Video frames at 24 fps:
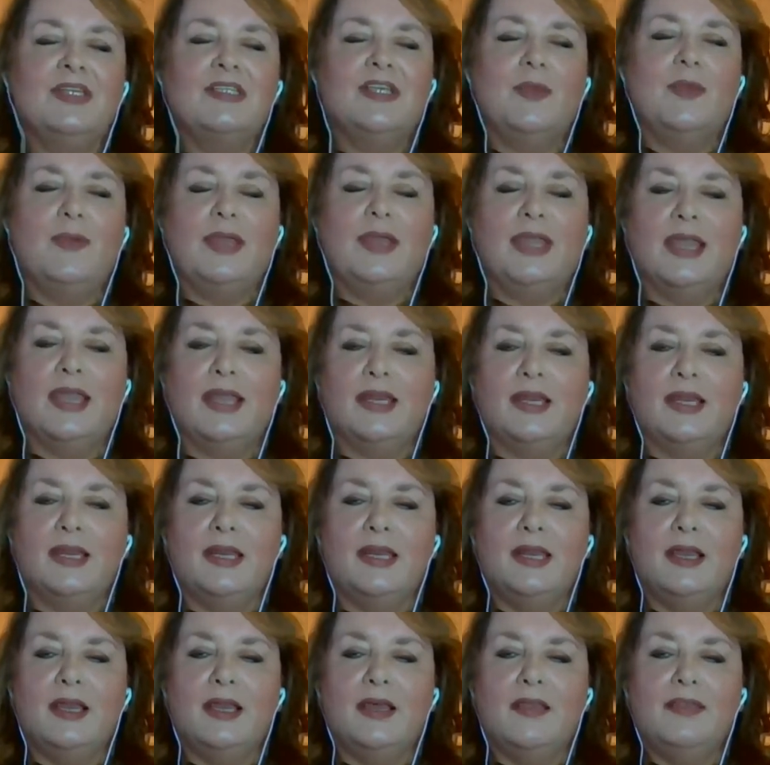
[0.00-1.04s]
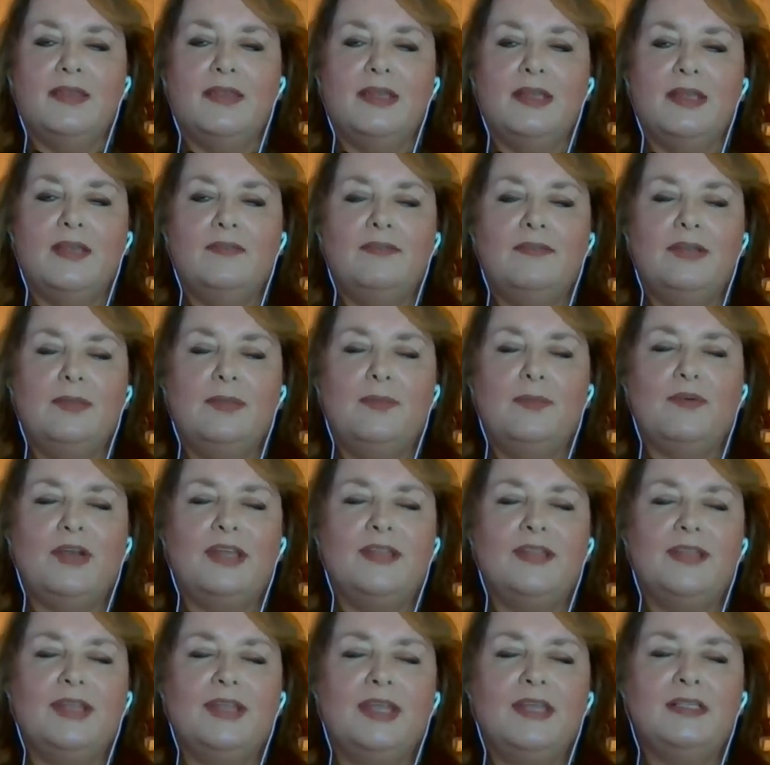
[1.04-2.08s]
So again, another lovely
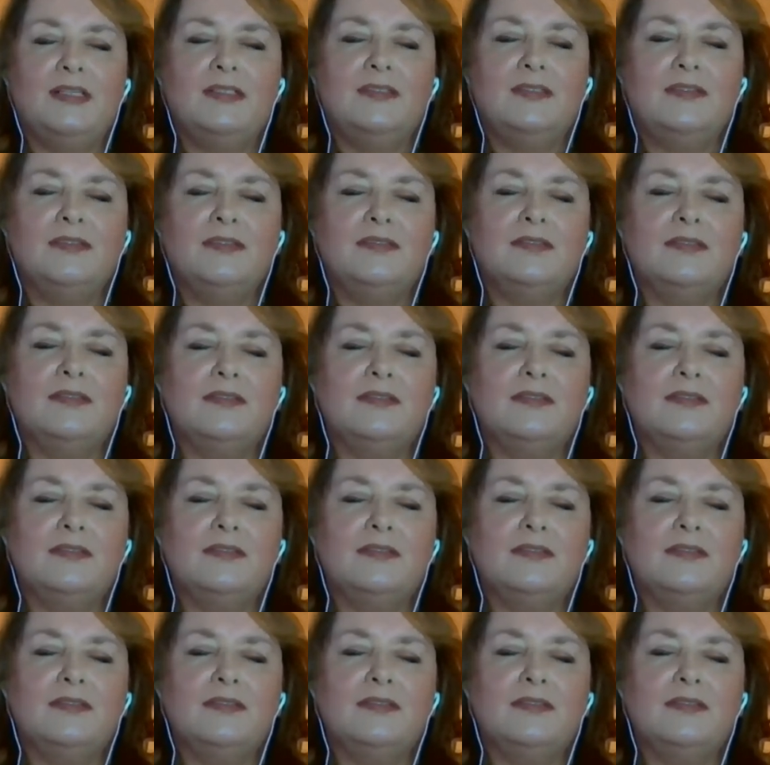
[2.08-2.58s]
breath in,